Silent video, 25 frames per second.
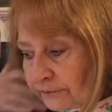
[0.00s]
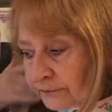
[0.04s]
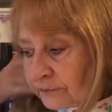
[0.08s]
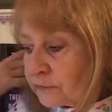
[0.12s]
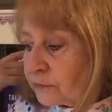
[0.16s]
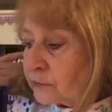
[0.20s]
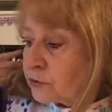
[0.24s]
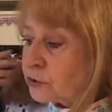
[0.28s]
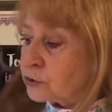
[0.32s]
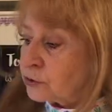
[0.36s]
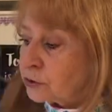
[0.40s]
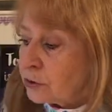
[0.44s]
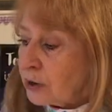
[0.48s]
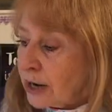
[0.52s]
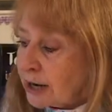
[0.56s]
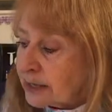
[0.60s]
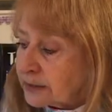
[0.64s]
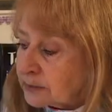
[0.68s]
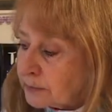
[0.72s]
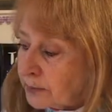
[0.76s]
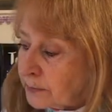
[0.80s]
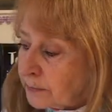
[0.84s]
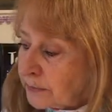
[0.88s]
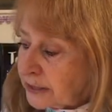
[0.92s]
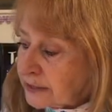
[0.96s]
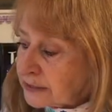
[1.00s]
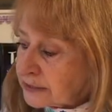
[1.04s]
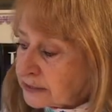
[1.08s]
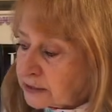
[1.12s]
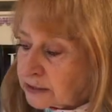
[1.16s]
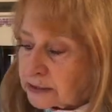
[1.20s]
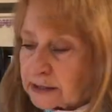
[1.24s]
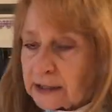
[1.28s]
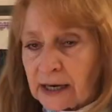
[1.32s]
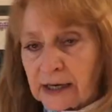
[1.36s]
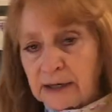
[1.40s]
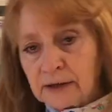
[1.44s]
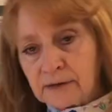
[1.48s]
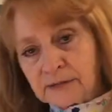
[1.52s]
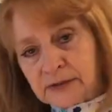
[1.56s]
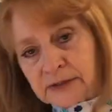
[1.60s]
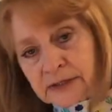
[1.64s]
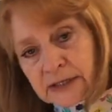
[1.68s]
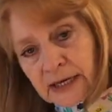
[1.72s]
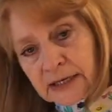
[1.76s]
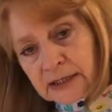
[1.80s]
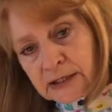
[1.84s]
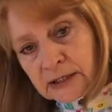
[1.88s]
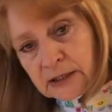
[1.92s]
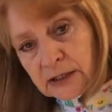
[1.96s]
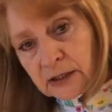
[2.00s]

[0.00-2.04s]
tried my best to kind of centre